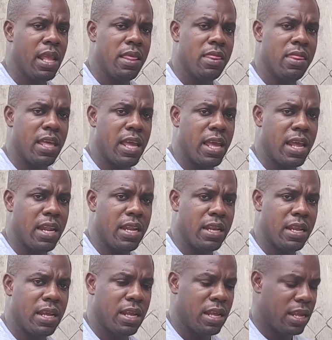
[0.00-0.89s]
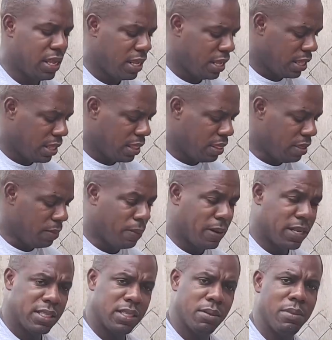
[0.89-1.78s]
then the
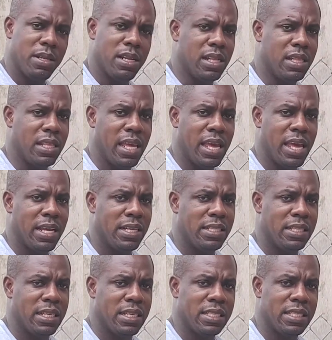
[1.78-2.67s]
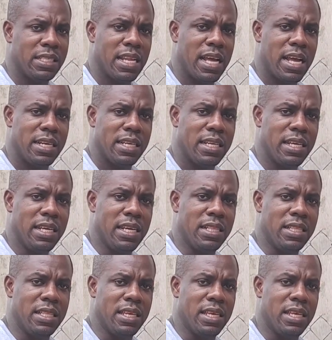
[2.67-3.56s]
possibility exists that it
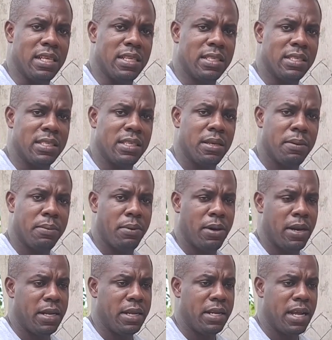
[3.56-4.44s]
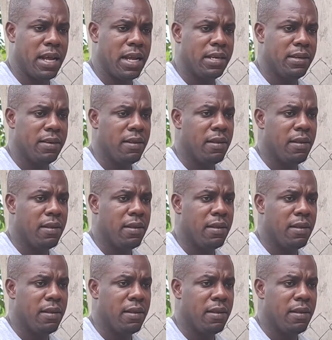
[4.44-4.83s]
is pregnant.